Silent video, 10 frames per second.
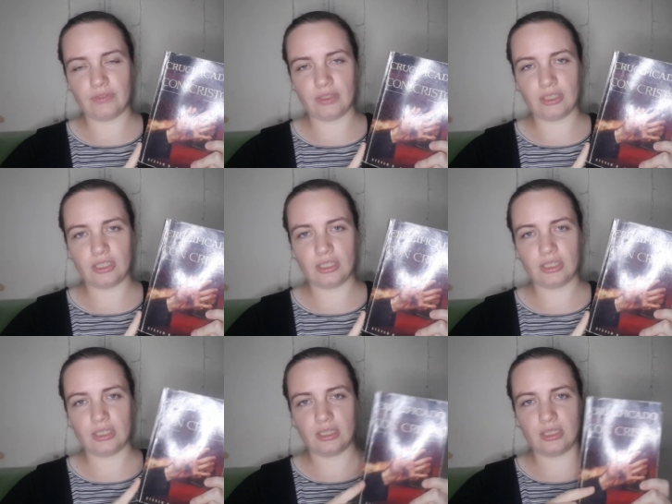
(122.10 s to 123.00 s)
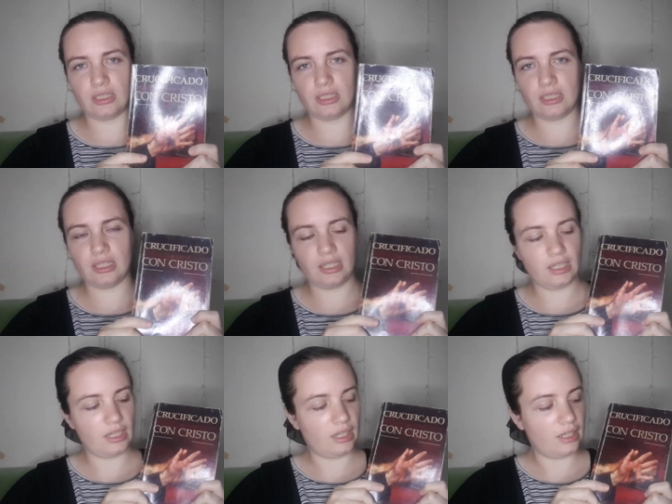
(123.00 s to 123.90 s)
version
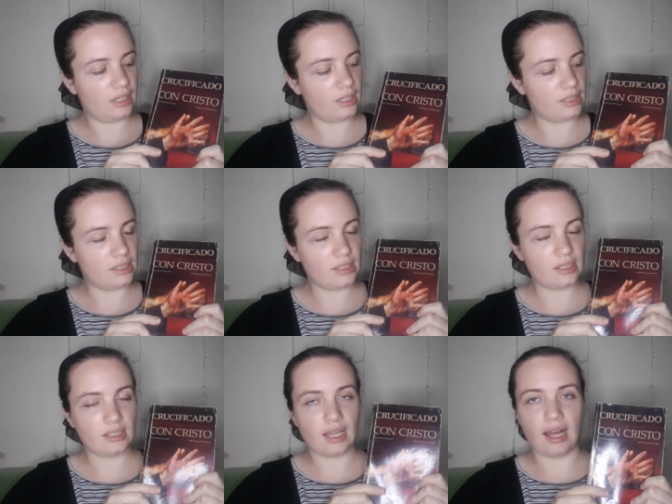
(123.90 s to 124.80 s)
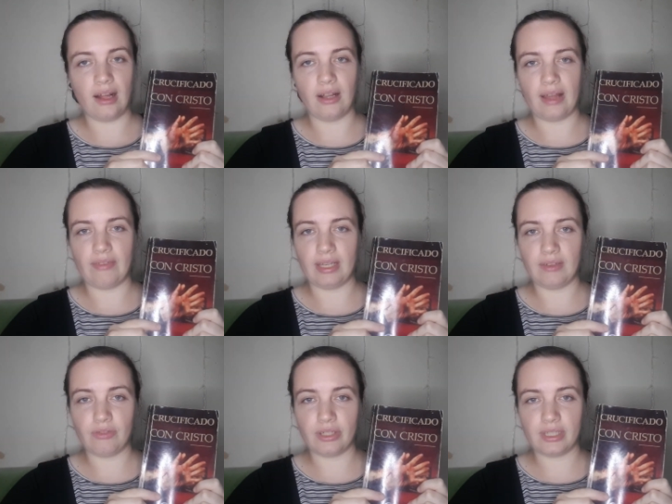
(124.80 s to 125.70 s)
is, I'll have a
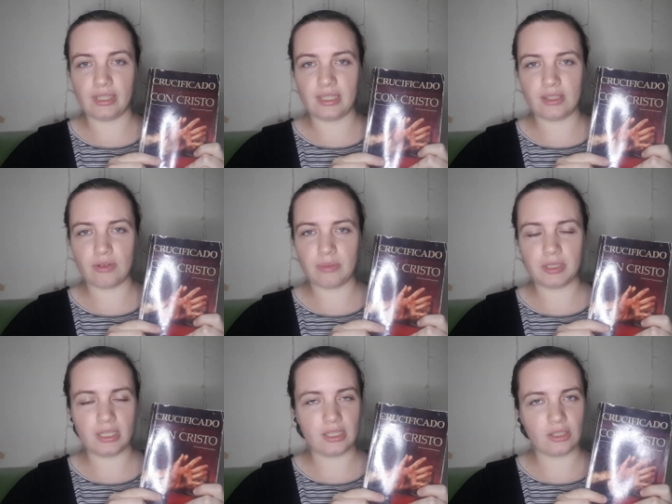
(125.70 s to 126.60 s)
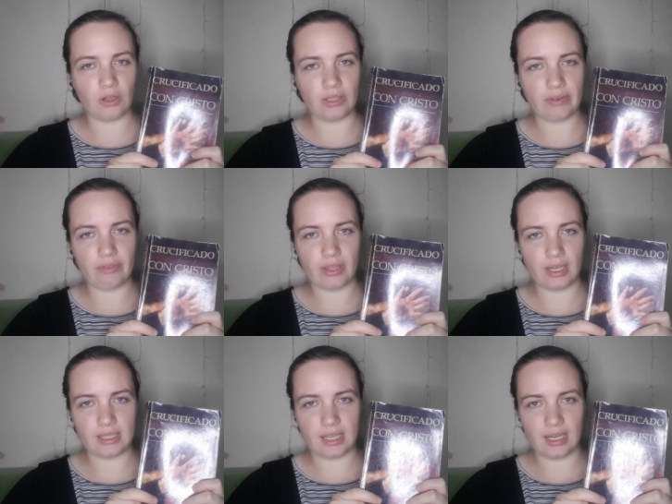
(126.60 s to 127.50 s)
link for it in the description. It's called
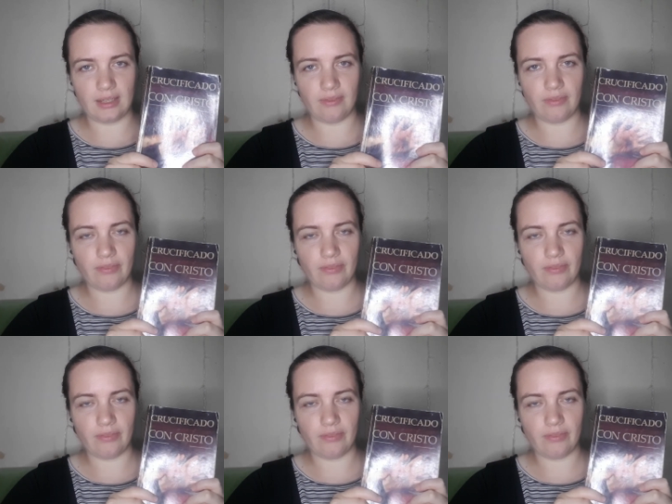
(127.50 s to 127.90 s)
Nevertheless I Live.